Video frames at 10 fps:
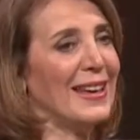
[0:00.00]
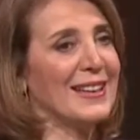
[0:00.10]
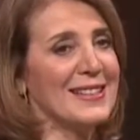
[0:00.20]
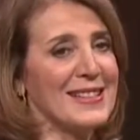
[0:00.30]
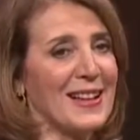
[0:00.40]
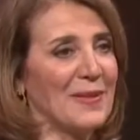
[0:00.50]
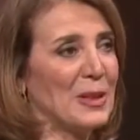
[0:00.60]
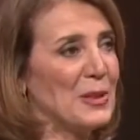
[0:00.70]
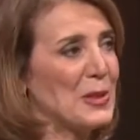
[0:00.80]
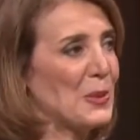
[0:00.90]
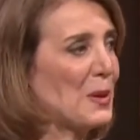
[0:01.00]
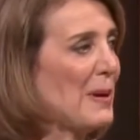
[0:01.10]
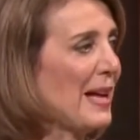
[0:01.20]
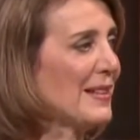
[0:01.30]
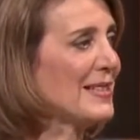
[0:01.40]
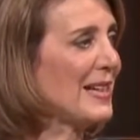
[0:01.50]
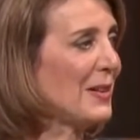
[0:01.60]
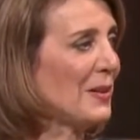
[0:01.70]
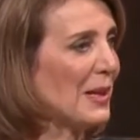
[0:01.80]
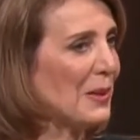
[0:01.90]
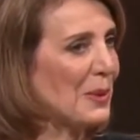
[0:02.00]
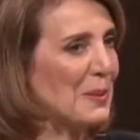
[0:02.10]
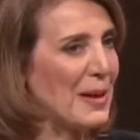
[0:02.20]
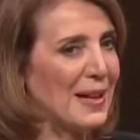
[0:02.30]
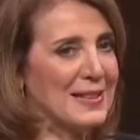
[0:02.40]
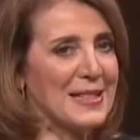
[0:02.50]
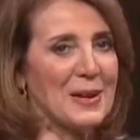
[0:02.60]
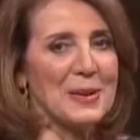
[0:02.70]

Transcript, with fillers: is, you use the word balance. I don't like the word balance. I